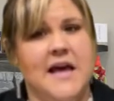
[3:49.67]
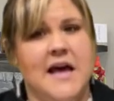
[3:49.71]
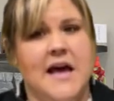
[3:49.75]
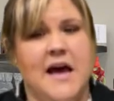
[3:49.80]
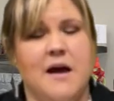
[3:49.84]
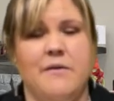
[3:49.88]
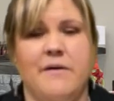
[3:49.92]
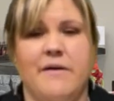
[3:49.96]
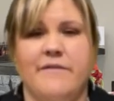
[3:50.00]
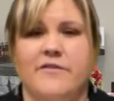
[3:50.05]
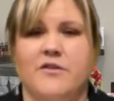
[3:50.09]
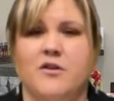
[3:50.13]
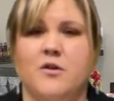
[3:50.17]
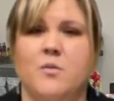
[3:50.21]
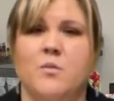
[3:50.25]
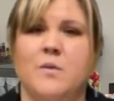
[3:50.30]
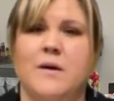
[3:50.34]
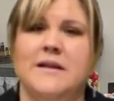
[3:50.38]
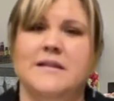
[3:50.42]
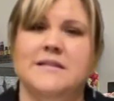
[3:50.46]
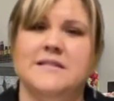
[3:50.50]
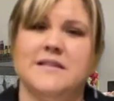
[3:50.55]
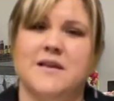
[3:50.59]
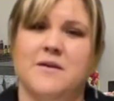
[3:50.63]
However,
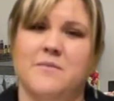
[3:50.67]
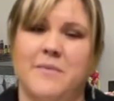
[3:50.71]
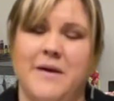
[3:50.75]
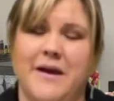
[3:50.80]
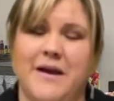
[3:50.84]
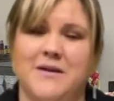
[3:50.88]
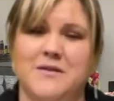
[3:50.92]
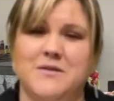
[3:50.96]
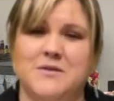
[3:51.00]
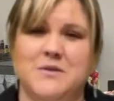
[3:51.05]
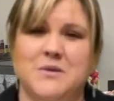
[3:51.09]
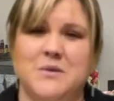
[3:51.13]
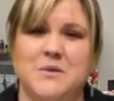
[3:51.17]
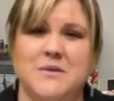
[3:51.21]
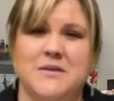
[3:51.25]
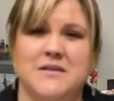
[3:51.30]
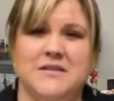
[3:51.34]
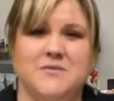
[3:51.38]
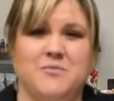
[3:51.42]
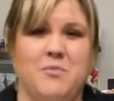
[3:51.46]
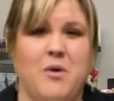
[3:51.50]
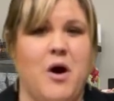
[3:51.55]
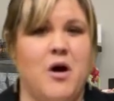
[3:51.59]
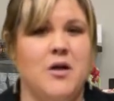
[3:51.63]
when it's compared to
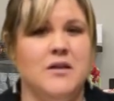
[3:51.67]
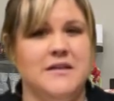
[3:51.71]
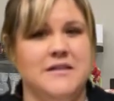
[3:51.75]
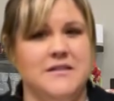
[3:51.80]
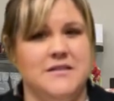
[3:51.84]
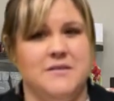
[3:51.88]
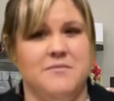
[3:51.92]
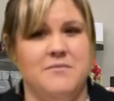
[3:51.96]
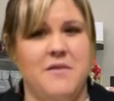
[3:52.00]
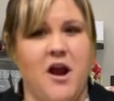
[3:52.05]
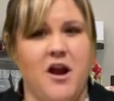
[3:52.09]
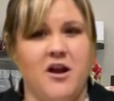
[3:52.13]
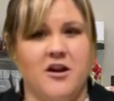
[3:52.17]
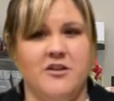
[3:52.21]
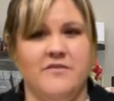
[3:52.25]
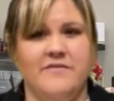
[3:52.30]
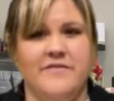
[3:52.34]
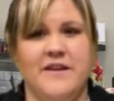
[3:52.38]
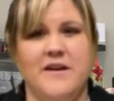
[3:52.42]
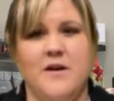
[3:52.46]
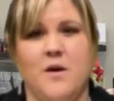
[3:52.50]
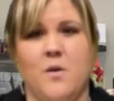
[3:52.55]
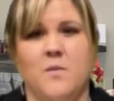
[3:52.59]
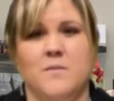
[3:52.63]
this
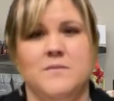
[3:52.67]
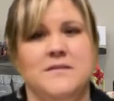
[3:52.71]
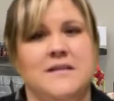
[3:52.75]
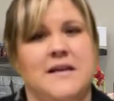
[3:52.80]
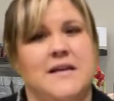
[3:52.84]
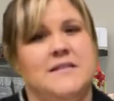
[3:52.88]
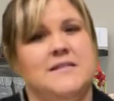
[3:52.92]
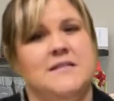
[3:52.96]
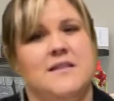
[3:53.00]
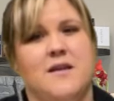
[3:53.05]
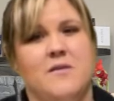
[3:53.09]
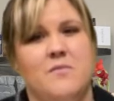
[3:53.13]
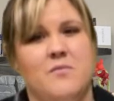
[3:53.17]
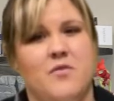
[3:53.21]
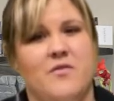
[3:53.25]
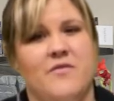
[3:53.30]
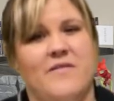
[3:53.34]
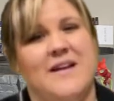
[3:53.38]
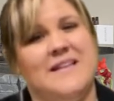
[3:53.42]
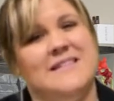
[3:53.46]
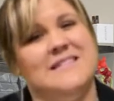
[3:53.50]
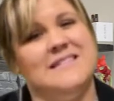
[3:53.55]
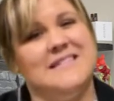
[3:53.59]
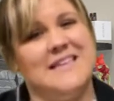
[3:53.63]
polysomnography, home testing
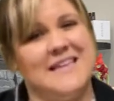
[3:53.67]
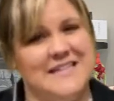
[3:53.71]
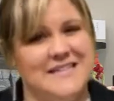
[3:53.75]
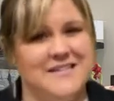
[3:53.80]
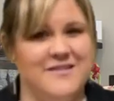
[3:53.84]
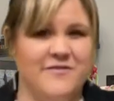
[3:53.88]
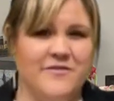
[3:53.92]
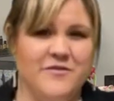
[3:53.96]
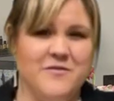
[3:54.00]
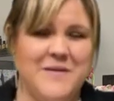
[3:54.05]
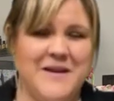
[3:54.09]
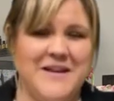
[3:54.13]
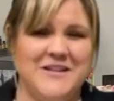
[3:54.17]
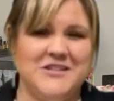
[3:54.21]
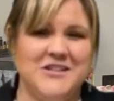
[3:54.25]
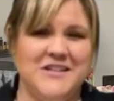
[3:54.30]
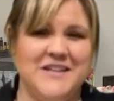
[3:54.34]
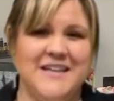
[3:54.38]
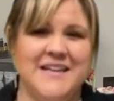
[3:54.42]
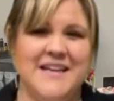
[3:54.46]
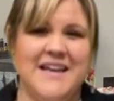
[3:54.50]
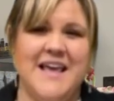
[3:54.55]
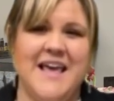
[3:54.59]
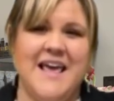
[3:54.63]
provides less
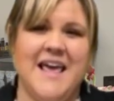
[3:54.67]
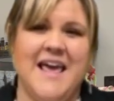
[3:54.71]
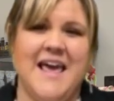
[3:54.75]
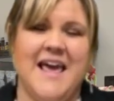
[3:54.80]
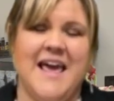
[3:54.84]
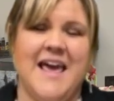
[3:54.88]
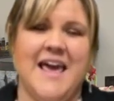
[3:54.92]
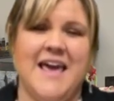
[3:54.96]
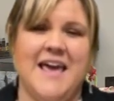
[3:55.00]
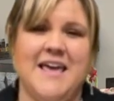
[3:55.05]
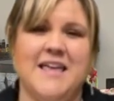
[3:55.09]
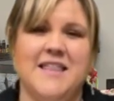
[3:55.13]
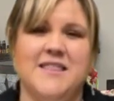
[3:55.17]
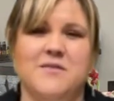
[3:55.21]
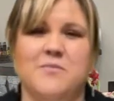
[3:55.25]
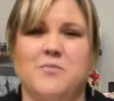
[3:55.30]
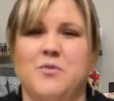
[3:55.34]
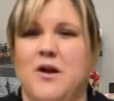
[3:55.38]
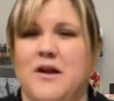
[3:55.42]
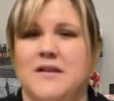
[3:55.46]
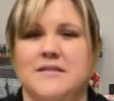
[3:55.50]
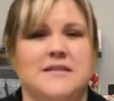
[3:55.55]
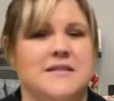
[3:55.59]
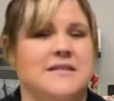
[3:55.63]
information, and the
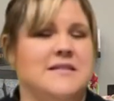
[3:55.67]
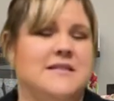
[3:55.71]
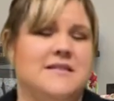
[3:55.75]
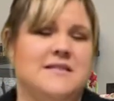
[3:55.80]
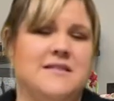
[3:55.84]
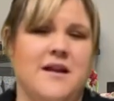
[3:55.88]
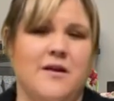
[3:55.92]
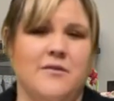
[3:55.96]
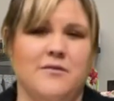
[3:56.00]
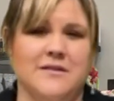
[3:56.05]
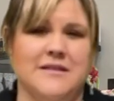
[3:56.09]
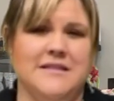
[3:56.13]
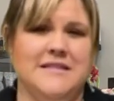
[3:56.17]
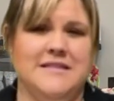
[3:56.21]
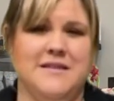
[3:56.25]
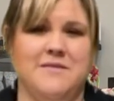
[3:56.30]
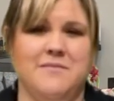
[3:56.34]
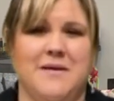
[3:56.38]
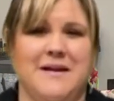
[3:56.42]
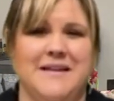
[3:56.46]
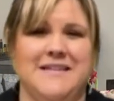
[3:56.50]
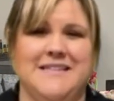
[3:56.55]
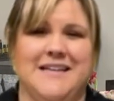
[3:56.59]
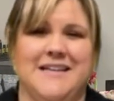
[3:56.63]
process is not really seen
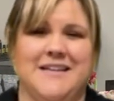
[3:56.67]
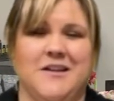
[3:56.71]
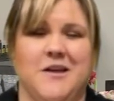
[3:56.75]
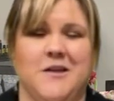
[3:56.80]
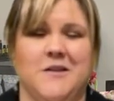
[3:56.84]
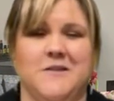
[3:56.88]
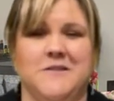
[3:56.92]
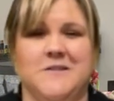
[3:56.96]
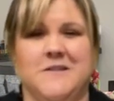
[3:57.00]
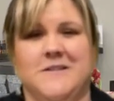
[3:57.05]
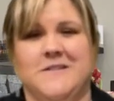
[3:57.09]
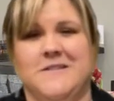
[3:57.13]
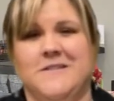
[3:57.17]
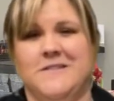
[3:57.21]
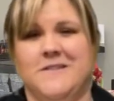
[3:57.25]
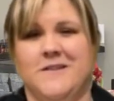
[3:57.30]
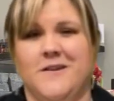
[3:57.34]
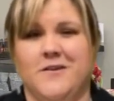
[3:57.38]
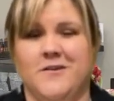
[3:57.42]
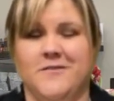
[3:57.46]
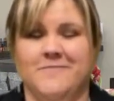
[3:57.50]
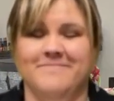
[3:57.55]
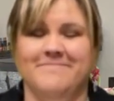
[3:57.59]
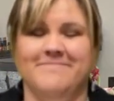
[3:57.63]
by technologists,
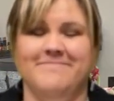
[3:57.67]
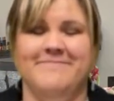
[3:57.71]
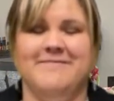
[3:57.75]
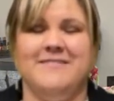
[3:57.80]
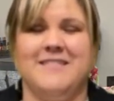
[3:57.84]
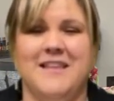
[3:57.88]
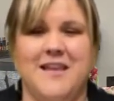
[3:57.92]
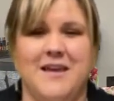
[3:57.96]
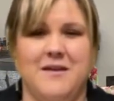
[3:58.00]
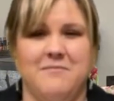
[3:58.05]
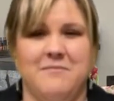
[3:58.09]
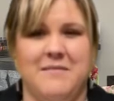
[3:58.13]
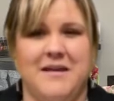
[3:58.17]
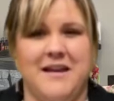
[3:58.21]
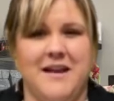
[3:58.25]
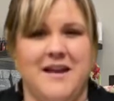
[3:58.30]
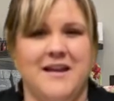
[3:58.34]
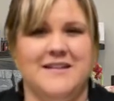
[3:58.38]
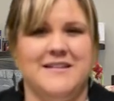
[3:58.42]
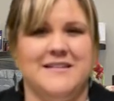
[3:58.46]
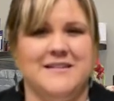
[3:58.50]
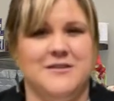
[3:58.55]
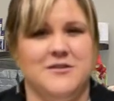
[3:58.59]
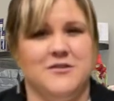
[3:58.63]
so it may
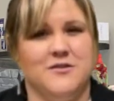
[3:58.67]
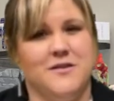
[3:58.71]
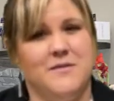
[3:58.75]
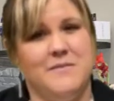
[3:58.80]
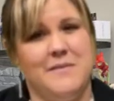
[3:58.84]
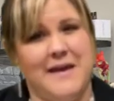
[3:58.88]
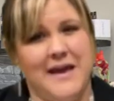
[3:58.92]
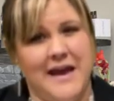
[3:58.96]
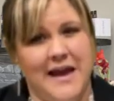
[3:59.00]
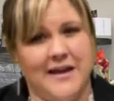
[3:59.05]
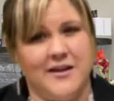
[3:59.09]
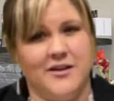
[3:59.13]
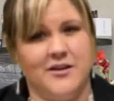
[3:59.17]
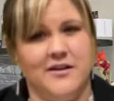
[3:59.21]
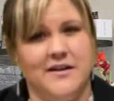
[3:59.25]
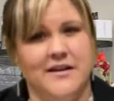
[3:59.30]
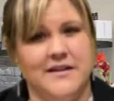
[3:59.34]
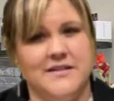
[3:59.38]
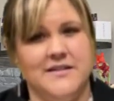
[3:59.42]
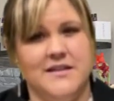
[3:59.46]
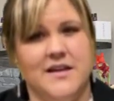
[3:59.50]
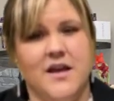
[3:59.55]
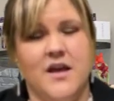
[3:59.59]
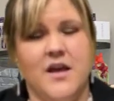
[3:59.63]
not necessarily be
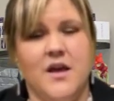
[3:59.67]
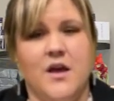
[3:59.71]
accurate.